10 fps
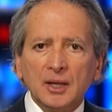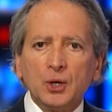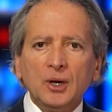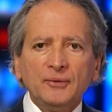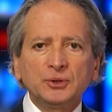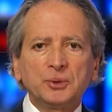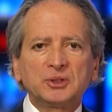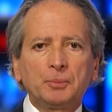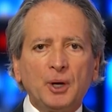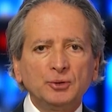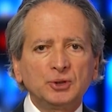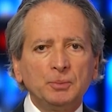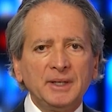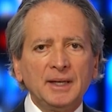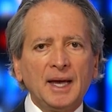The office was supposed
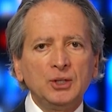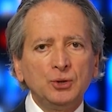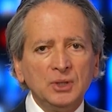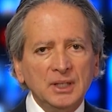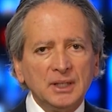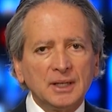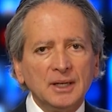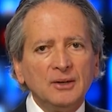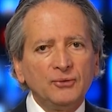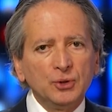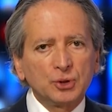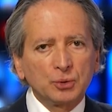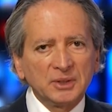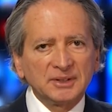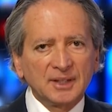to be a unique,
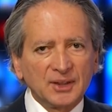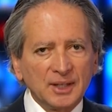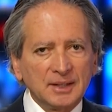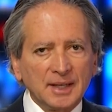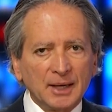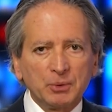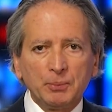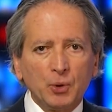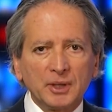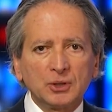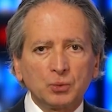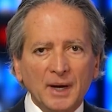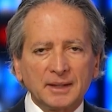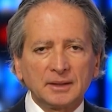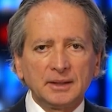futuristic think tank reporting
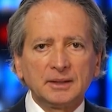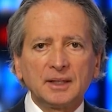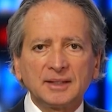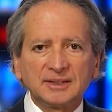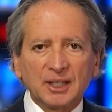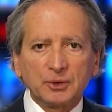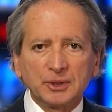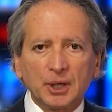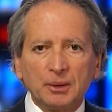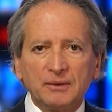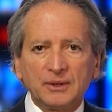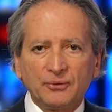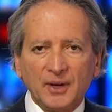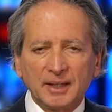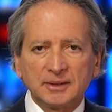directly to the Secretary of
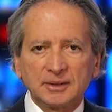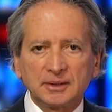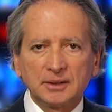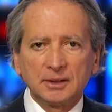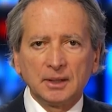Defense.